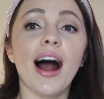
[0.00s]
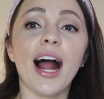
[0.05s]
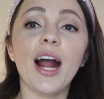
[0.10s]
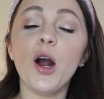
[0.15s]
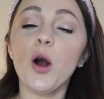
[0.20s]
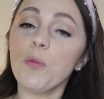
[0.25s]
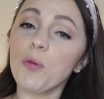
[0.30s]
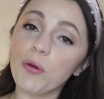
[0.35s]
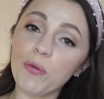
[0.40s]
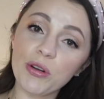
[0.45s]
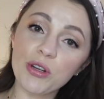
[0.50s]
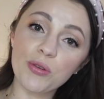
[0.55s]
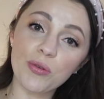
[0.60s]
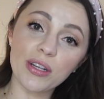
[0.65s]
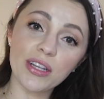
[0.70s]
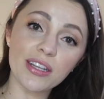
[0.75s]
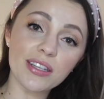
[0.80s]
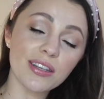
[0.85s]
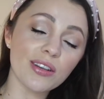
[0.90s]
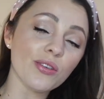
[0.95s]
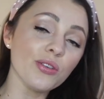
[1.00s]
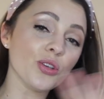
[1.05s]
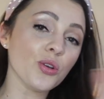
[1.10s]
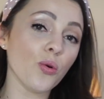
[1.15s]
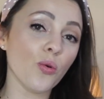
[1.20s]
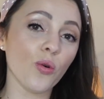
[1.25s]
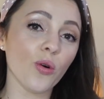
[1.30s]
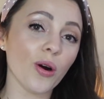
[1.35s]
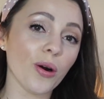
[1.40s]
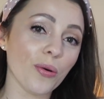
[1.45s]
I hope you enjoyed this little
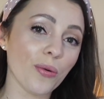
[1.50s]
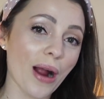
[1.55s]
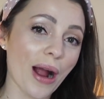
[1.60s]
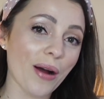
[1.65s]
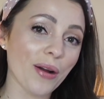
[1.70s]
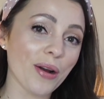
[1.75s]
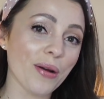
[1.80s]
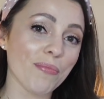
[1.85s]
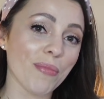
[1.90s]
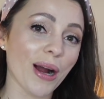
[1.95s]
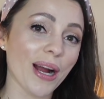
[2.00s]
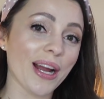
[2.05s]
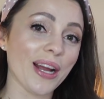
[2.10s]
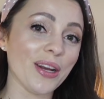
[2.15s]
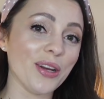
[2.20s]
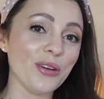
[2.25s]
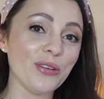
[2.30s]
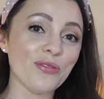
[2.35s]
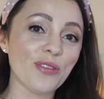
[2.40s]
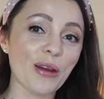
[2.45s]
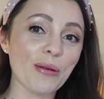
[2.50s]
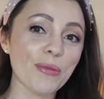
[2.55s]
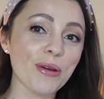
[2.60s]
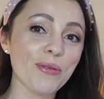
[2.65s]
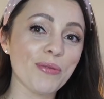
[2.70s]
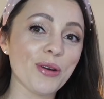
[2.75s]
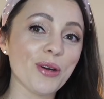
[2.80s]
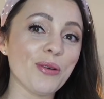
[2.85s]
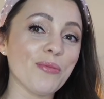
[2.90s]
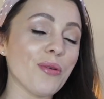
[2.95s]
tour around my new family
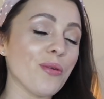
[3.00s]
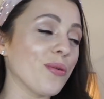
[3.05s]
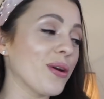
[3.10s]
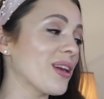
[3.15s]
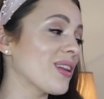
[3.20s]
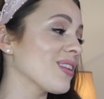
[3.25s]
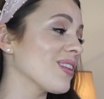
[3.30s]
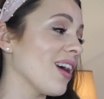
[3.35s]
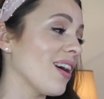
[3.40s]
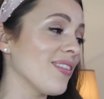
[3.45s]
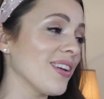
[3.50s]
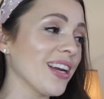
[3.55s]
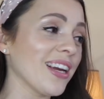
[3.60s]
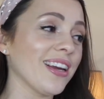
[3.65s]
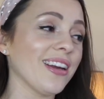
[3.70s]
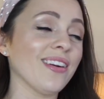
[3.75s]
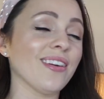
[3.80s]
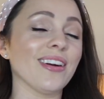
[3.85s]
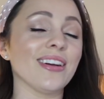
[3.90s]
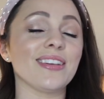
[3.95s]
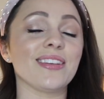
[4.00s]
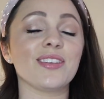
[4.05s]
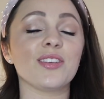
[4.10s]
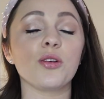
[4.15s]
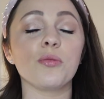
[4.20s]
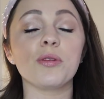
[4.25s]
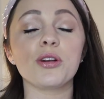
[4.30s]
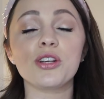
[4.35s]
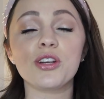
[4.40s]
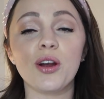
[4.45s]
room. We love it here. It's
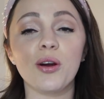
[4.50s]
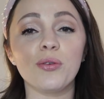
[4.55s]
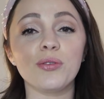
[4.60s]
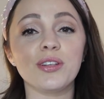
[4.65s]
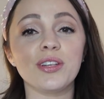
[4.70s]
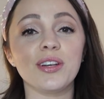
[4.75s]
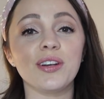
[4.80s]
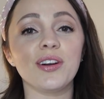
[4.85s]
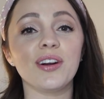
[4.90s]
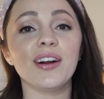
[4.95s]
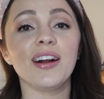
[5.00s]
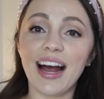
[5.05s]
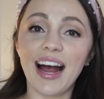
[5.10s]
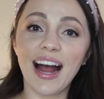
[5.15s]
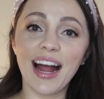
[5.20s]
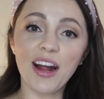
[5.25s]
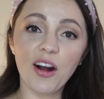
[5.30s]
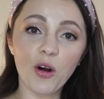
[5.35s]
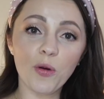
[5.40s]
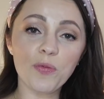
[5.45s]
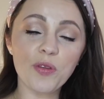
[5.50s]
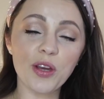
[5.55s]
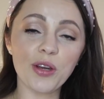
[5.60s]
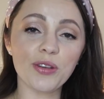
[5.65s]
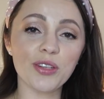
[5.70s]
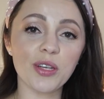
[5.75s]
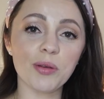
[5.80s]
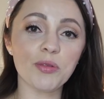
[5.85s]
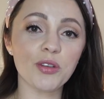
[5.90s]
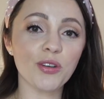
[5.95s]
so much cozier. I hope that you'll
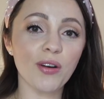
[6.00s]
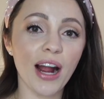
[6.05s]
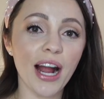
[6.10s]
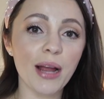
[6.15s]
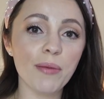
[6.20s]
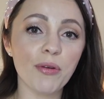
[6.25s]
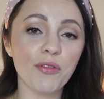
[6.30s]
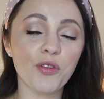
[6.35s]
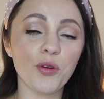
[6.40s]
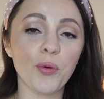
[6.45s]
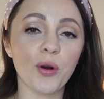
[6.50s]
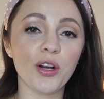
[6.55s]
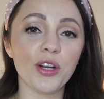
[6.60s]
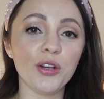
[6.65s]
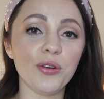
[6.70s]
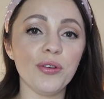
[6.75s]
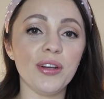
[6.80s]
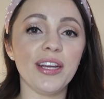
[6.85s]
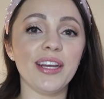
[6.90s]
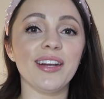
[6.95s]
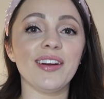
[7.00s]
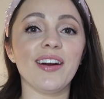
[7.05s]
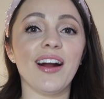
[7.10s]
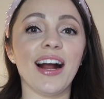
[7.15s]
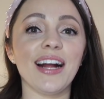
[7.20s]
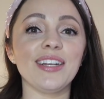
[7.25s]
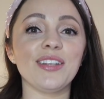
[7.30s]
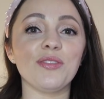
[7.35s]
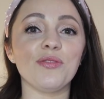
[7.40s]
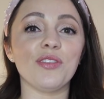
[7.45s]
subscribe if you are new here.
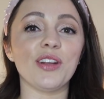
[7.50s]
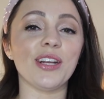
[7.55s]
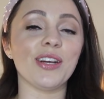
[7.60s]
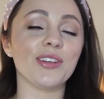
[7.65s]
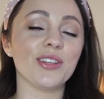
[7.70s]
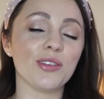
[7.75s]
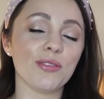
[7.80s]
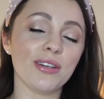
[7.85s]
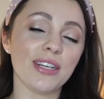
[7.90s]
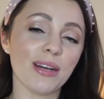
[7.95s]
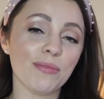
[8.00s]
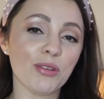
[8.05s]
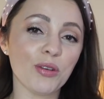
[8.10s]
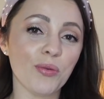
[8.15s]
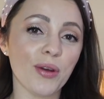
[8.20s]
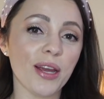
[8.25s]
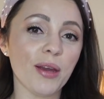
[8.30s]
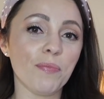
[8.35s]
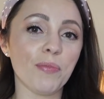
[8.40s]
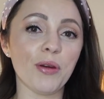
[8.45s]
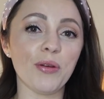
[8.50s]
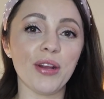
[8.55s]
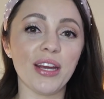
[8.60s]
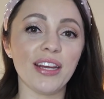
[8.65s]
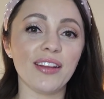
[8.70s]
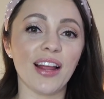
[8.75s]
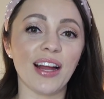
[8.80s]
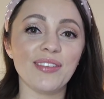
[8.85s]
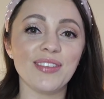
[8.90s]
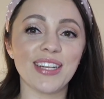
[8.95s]
I do videos three times a week, beauty,
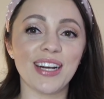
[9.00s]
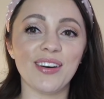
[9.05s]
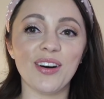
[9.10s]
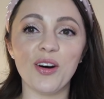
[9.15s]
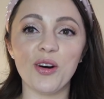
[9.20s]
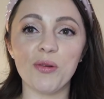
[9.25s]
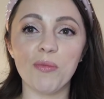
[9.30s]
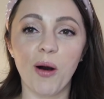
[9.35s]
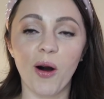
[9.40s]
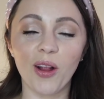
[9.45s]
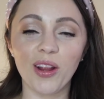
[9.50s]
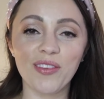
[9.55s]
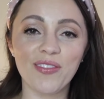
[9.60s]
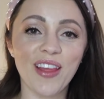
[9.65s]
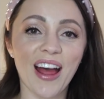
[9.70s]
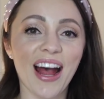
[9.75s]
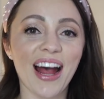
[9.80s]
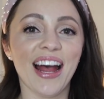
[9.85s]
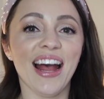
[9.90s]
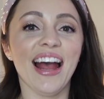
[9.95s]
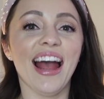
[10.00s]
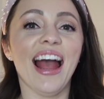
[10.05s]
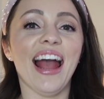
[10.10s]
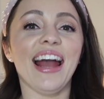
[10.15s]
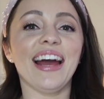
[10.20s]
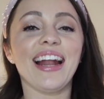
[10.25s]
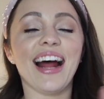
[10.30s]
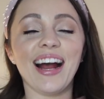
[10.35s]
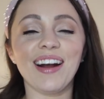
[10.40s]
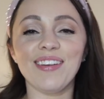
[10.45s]
lifestyle, home, all of that.
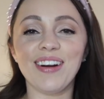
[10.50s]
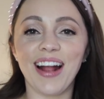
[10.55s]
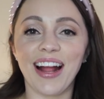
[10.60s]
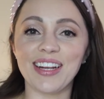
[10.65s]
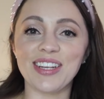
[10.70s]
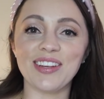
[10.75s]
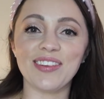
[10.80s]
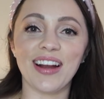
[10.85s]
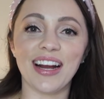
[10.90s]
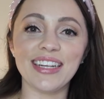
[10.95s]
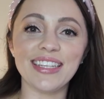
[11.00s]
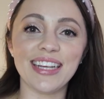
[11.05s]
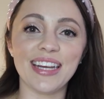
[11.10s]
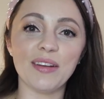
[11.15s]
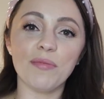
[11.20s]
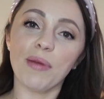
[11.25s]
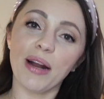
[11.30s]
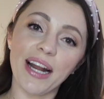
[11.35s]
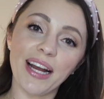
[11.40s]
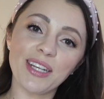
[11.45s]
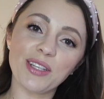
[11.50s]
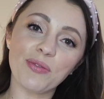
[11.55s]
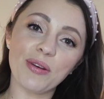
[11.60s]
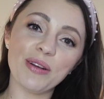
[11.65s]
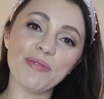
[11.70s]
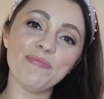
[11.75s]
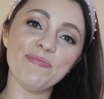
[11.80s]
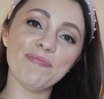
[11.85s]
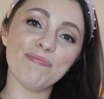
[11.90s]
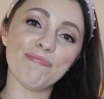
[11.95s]
And I will catch you guys in my next
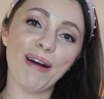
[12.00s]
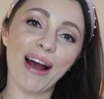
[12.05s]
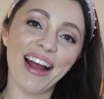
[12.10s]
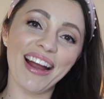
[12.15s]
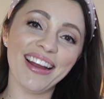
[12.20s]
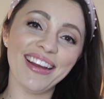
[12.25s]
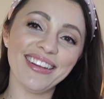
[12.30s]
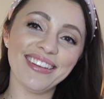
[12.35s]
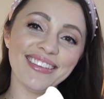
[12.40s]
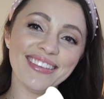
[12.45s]
one. Bye.